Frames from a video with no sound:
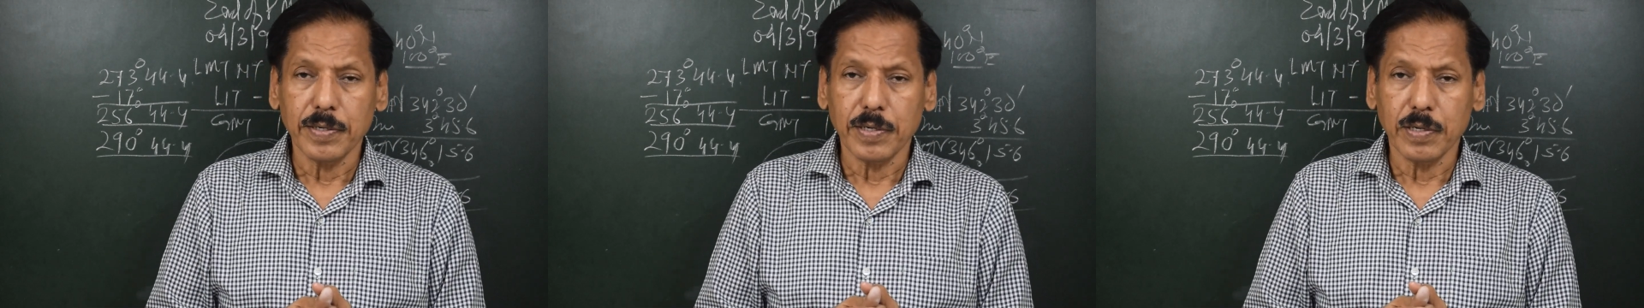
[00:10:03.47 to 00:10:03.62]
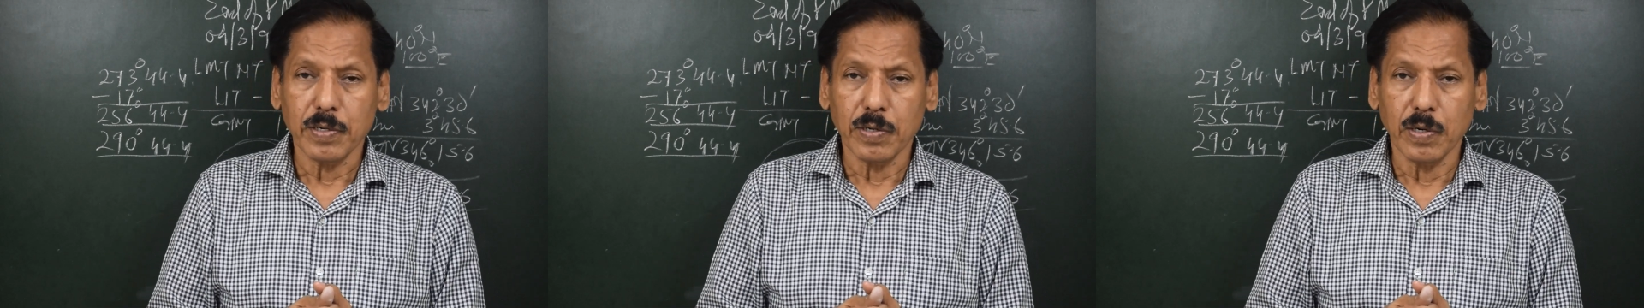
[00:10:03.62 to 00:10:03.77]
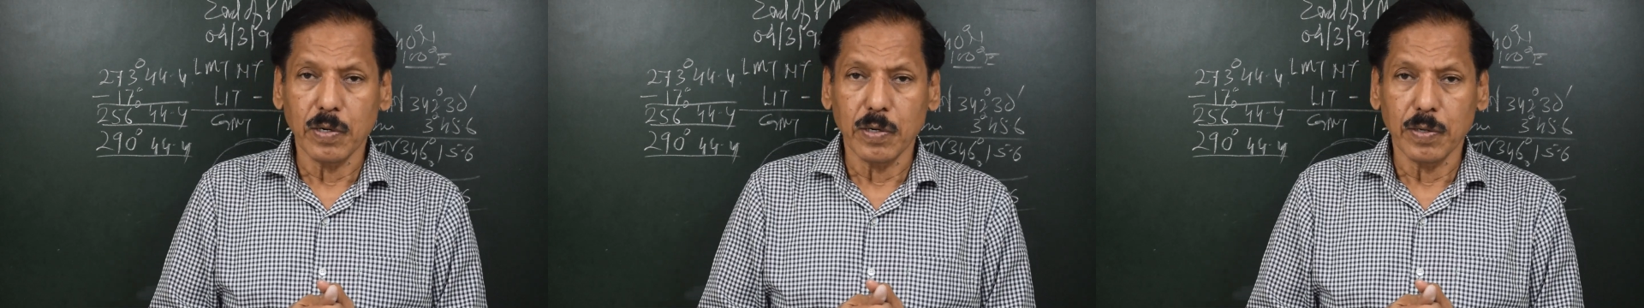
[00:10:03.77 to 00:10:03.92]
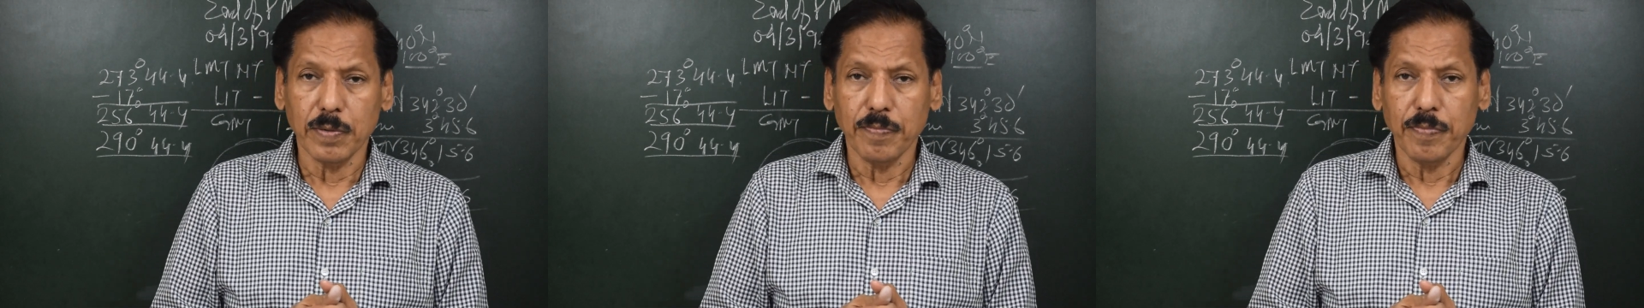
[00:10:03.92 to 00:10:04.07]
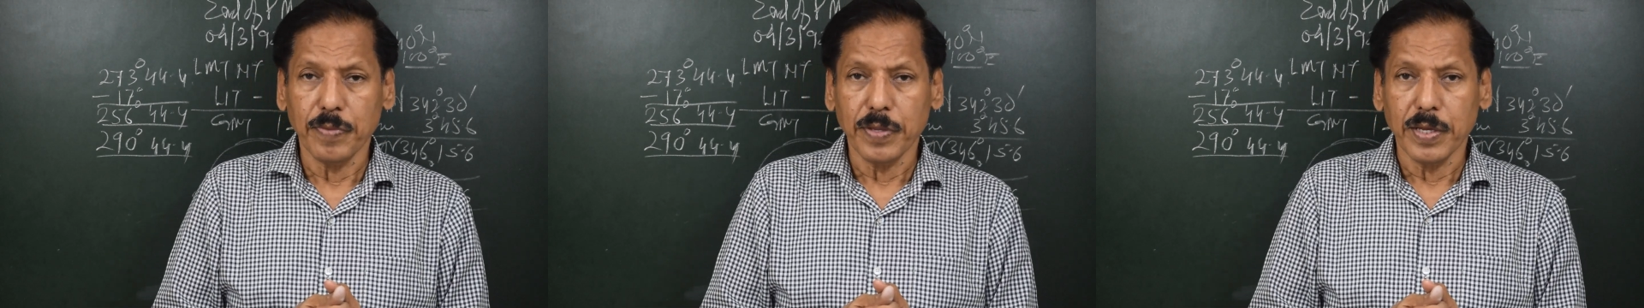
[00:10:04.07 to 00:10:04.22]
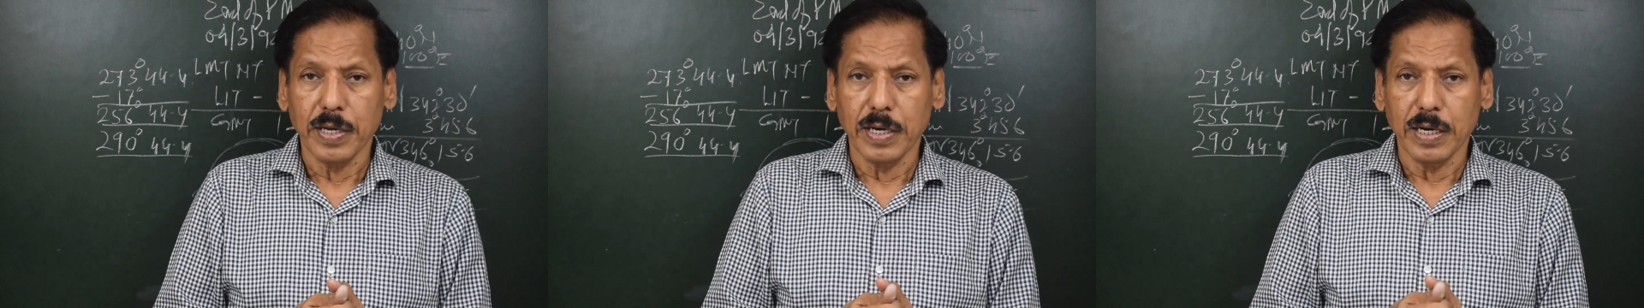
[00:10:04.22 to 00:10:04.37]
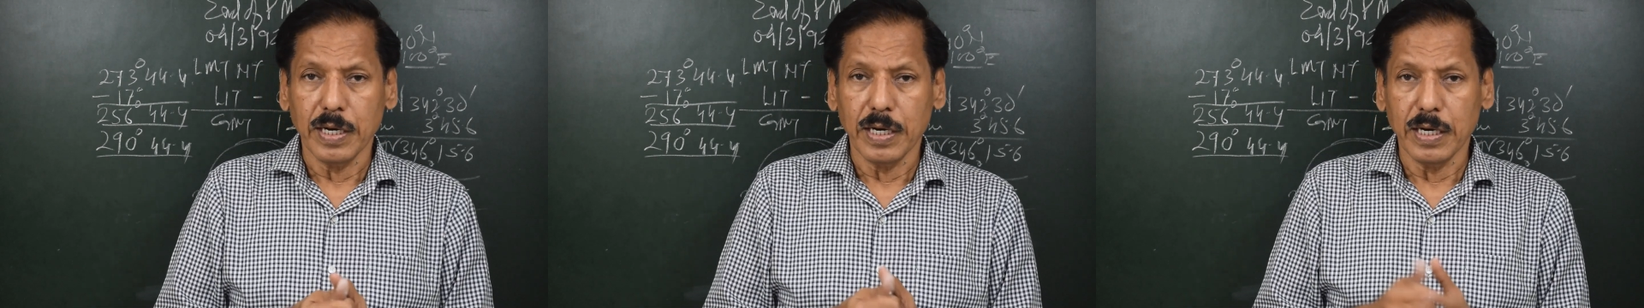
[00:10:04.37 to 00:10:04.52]
You know,
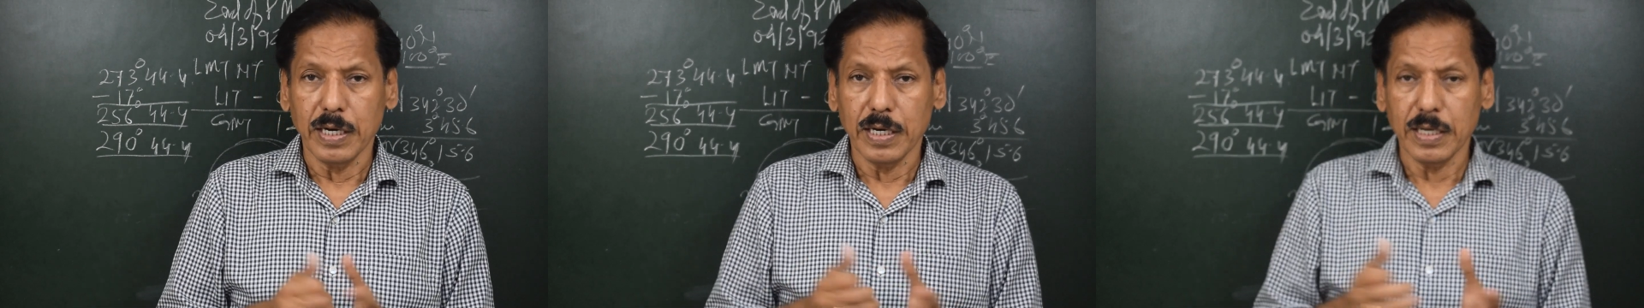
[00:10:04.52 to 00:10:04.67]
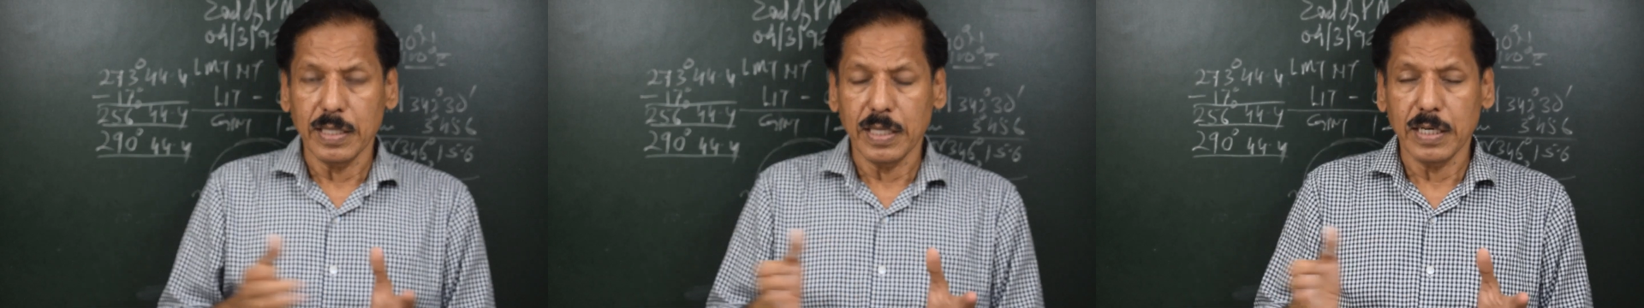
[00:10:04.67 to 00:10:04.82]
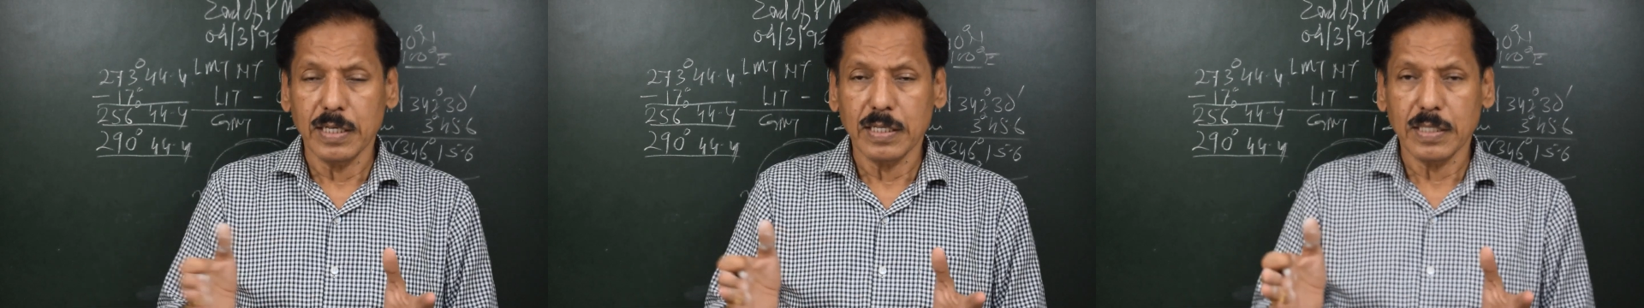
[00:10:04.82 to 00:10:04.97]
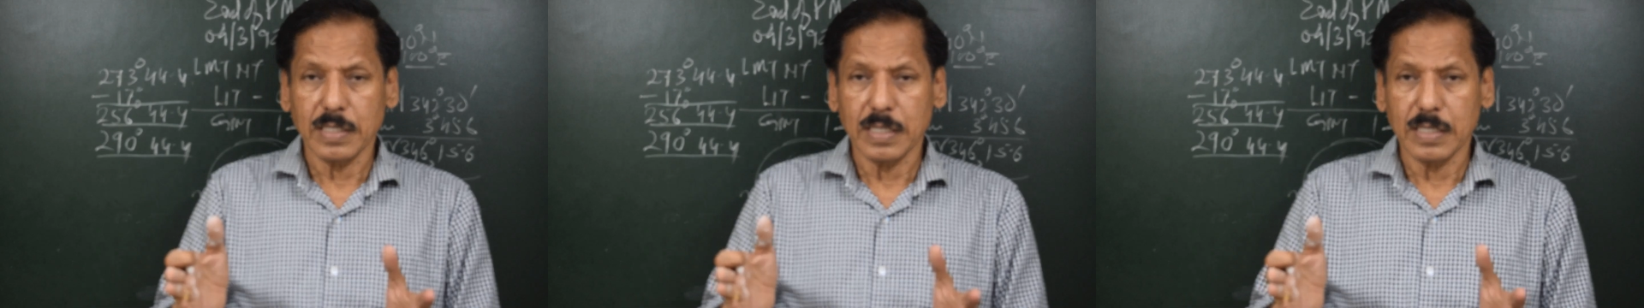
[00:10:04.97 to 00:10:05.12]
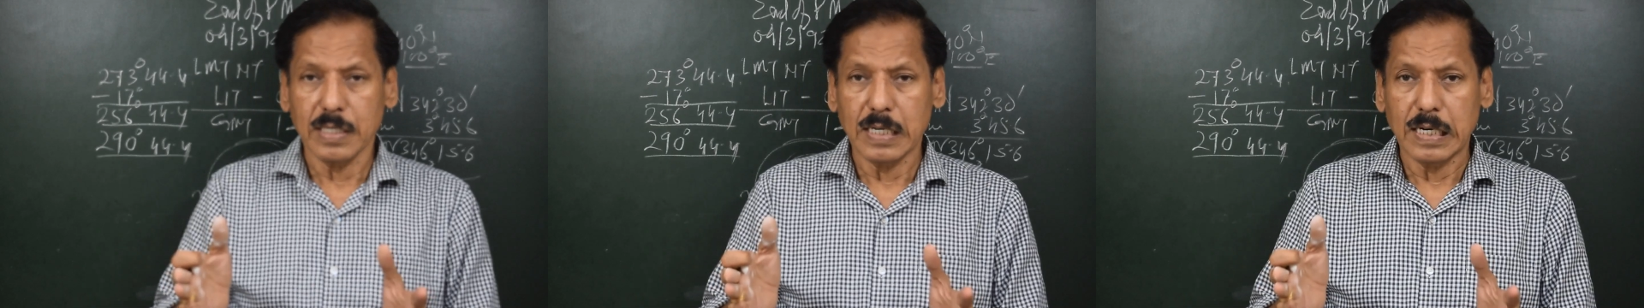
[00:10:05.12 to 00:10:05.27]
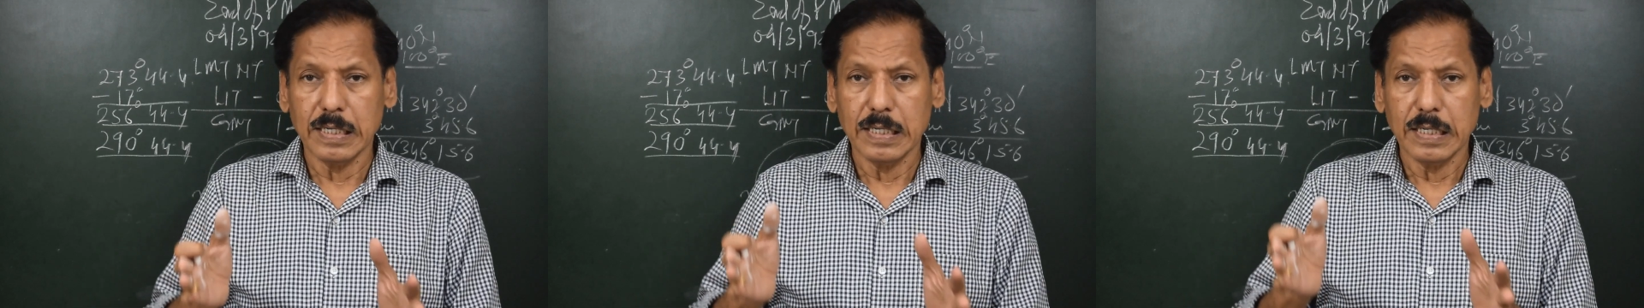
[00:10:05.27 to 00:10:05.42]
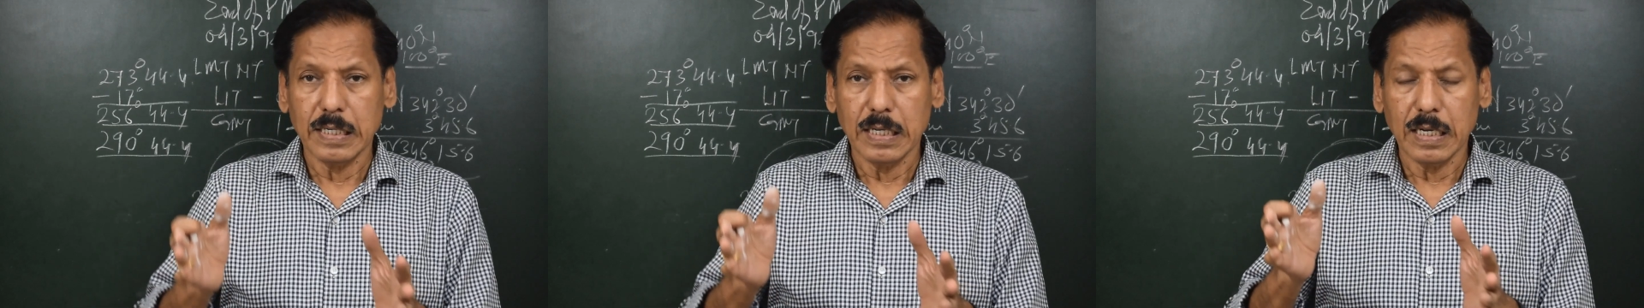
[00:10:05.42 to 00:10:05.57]
there is the